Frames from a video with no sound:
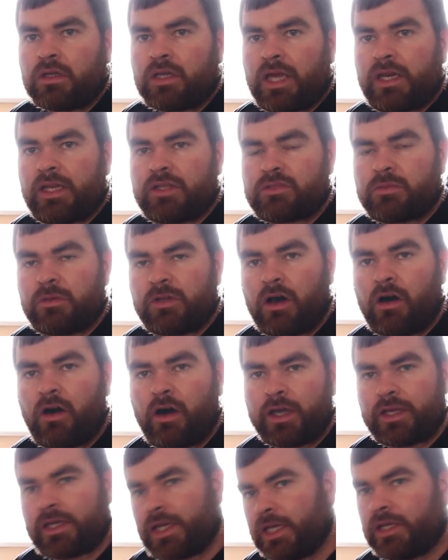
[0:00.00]
getting into the
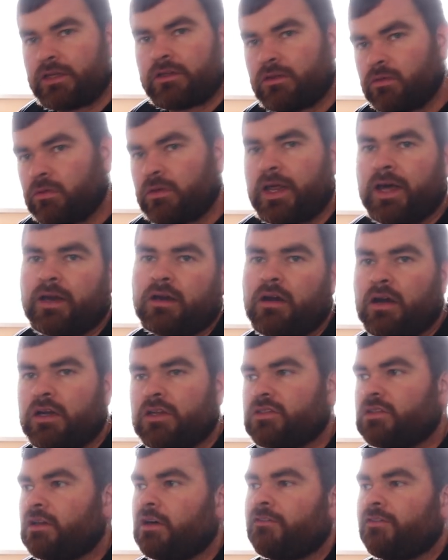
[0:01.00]
hiking and all that
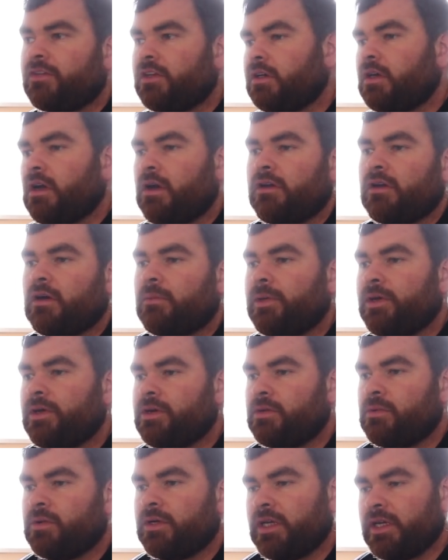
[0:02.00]
kind of stuff and you're going
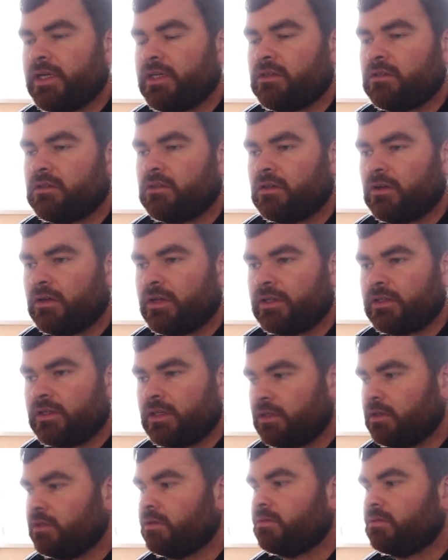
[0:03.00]
uphill and then like
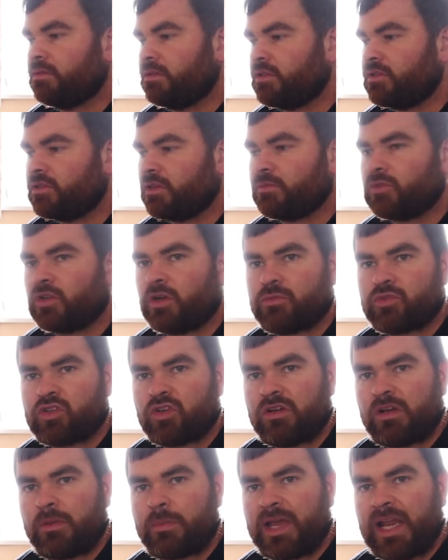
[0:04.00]
you know sometimes
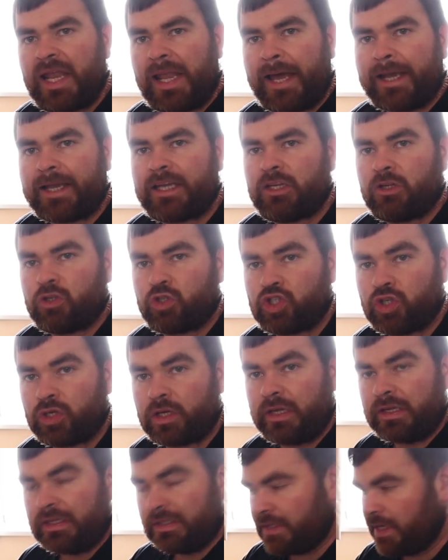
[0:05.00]
you're a little bit lacking in
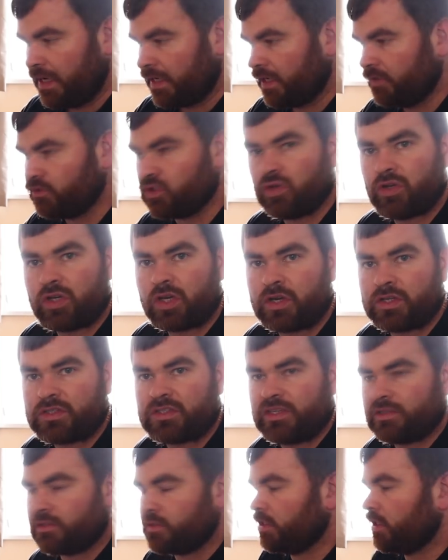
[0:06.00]
sugar and that gives you a
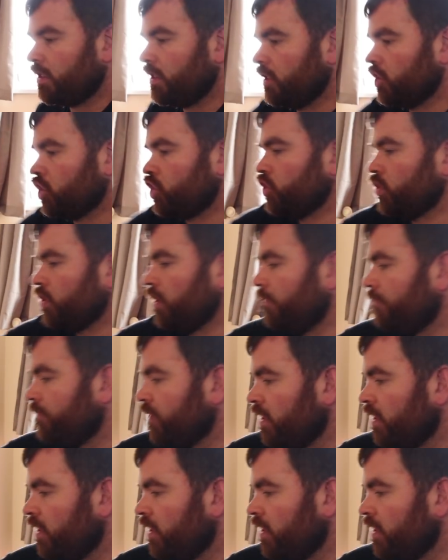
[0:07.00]
nice instant hit of sugar